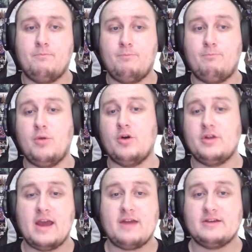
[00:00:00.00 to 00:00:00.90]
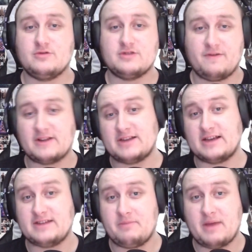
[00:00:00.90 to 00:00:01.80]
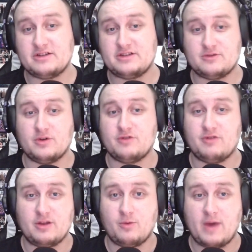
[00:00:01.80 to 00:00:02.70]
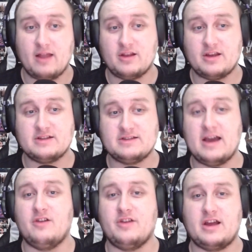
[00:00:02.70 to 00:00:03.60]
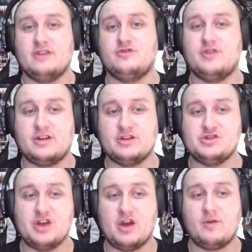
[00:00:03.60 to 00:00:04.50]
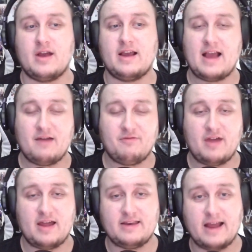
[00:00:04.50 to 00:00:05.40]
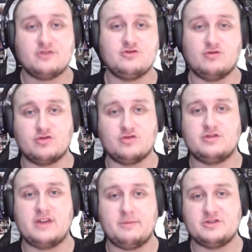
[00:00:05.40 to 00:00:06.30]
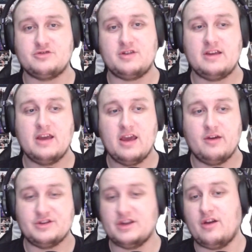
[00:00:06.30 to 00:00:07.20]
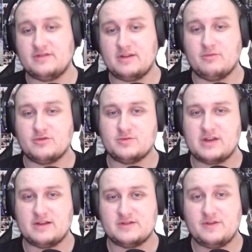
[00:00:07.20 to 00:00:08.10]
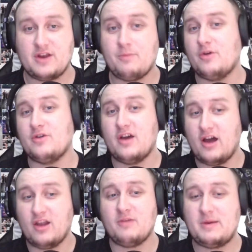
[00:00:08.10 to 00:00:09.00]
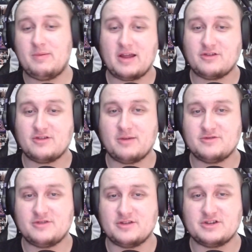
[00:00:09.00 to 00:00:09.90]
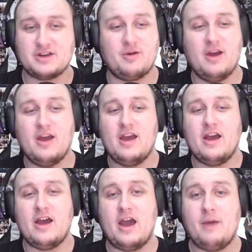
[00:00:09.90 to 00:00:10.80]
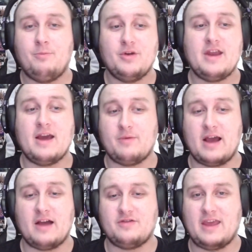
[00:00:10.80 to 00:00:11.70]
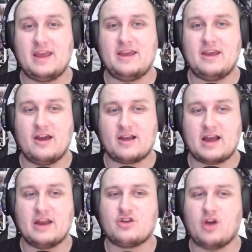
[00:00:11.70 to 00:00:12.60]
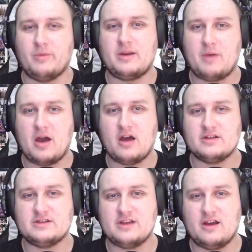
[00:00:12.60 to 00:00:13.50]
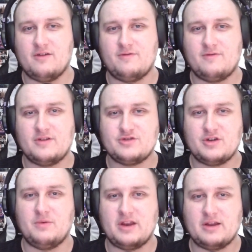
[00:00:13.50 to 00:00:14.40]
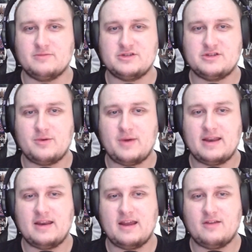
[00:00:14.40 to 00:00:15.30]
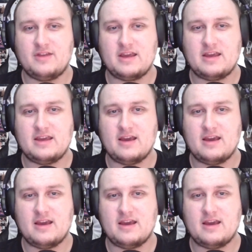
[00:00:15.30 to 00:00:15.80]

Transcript: But yeah, this was a fantastic match. This worked really well. You can tell that kind of Trick and Joe like have that natural good chemistry, which I know I've said multiple times in the video, but a lot of people had good chemistry on the show. But yeah, we had the kind of comedy parts of Trick Williams doing the